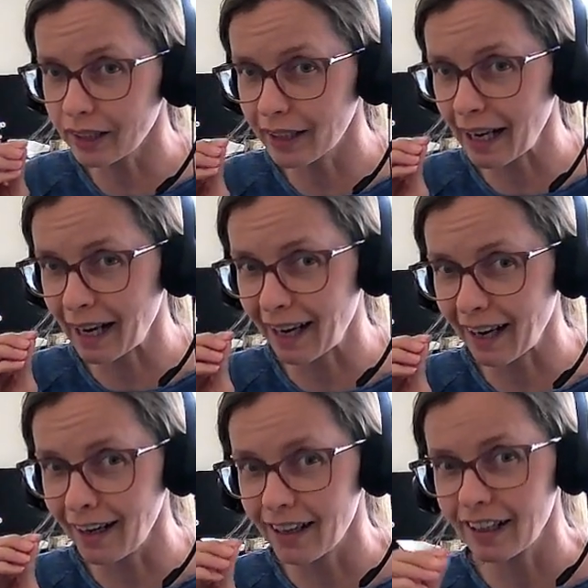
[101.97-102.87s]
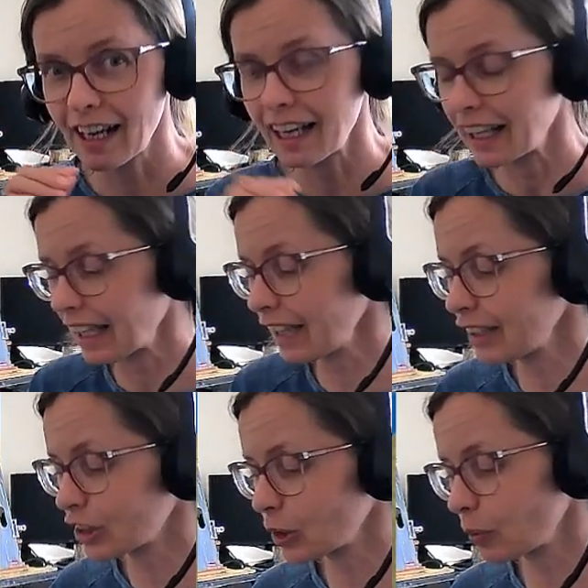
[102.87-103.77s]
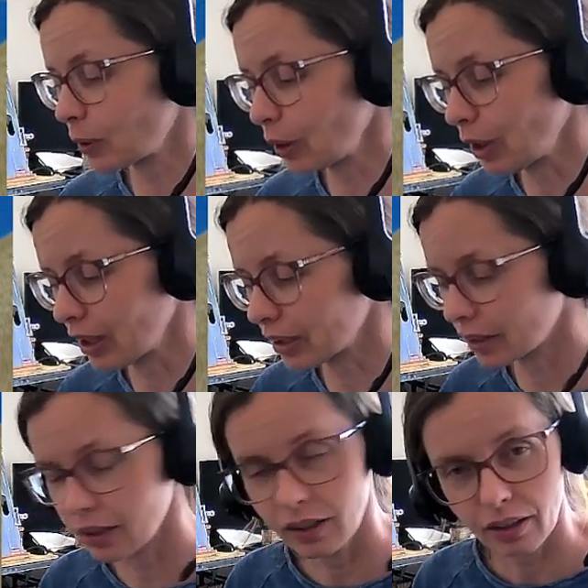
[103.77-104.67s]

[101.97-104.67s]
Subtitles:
today is to put